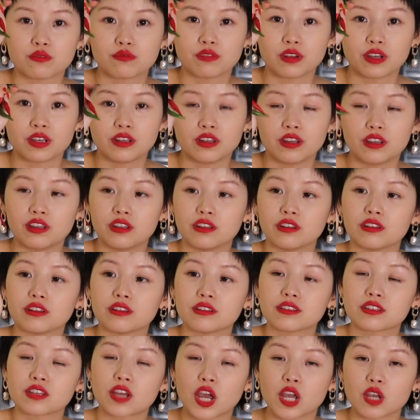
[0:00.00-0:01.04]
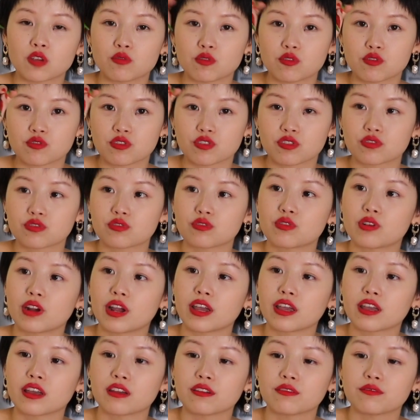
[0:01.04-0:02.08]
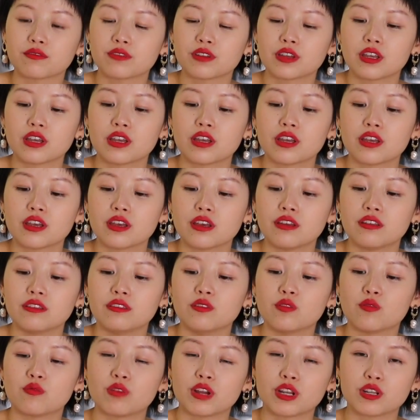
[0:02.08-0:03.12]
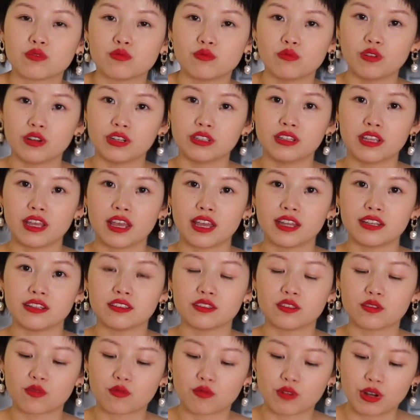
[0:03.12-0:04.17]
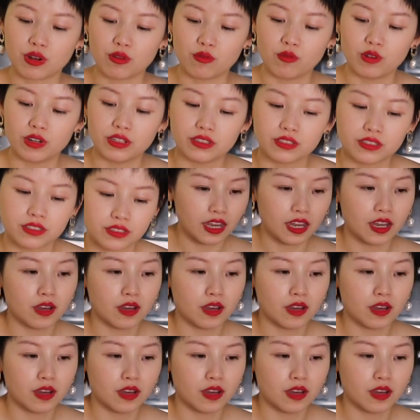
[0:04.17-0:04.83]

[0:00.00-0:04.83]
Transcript: find in Thai grocery store. I have the red one and the green one.